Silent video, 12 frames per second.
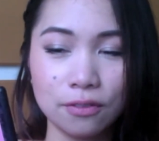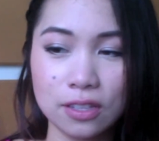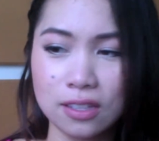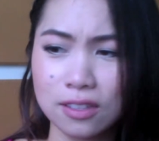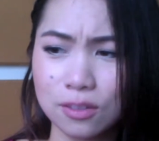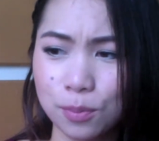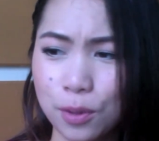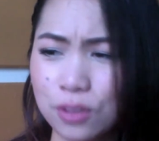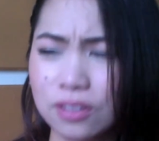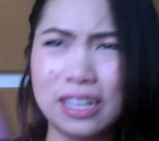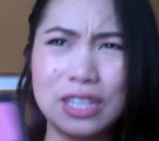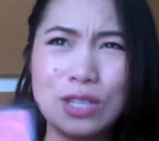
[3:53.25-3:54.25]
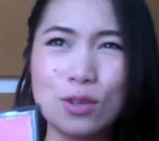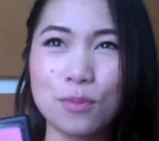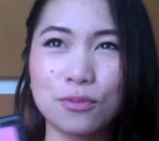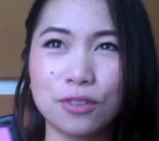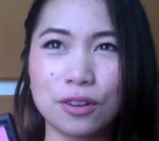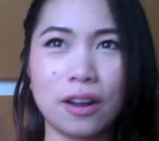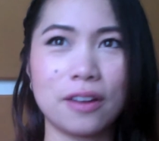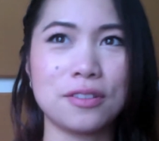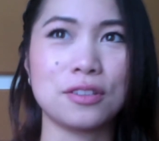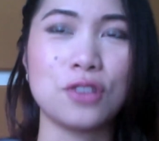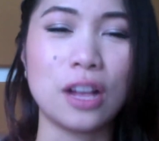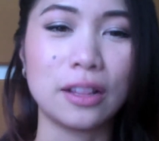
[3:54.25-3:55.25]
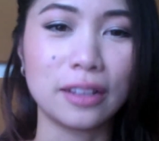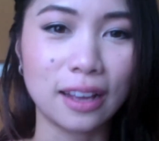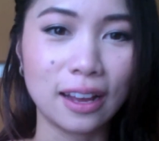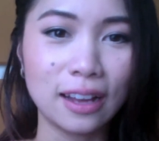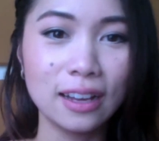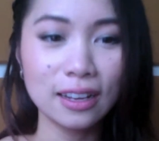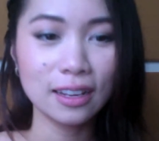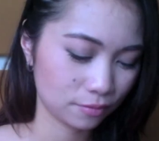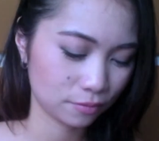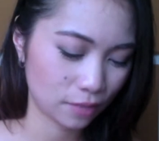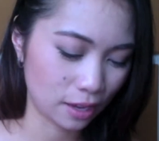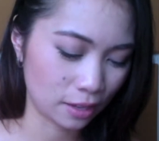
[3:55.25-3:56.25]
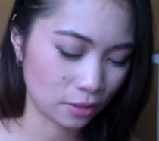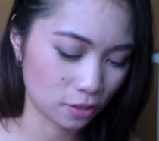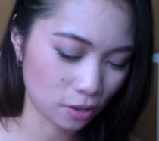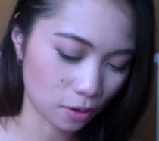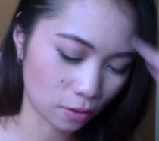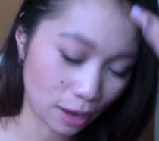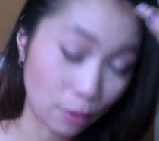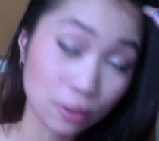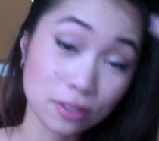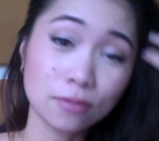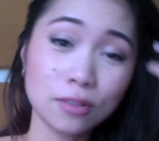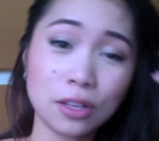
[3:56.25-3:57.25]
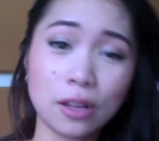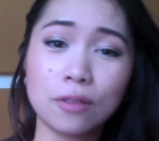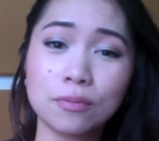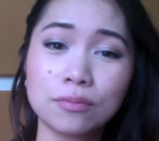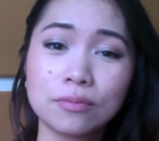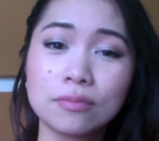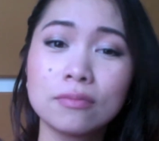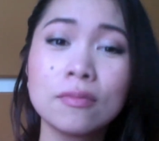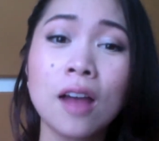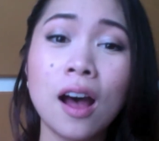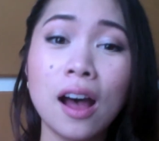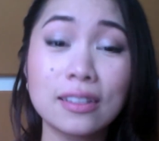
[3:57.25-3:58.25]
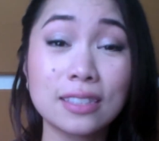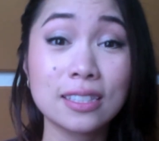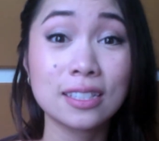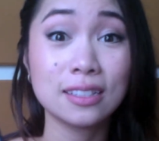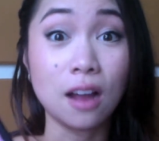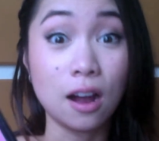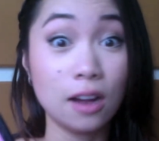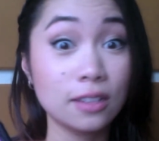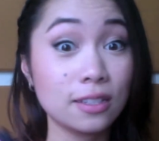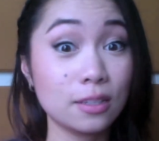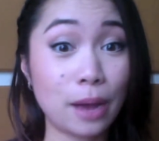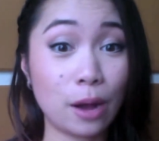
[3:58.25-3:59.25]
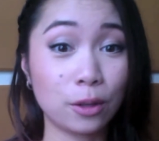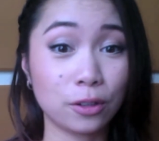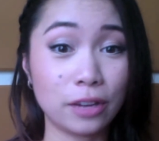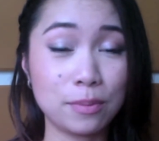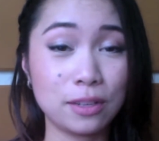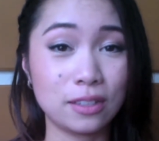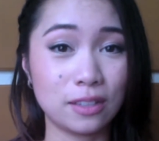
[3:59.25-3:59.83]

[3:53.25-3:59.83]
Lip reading: This is supposedly a dupe for NARS Angelica, and so that one's, you know, not as powdery because I've